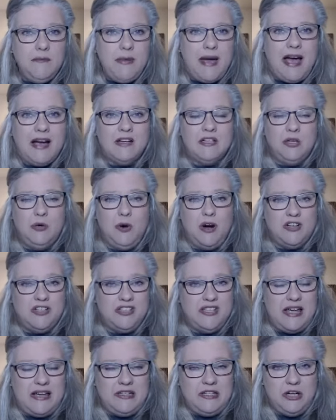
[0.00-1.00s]
back to our
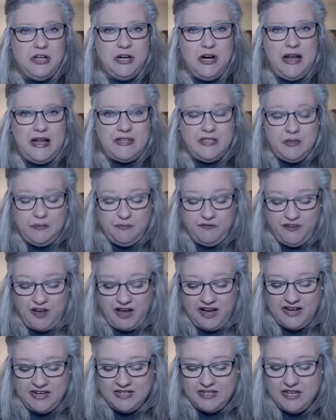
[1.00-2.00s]
center and to
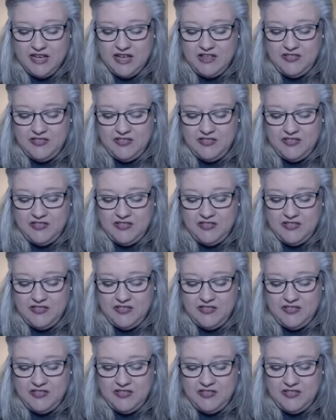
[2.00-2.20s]
find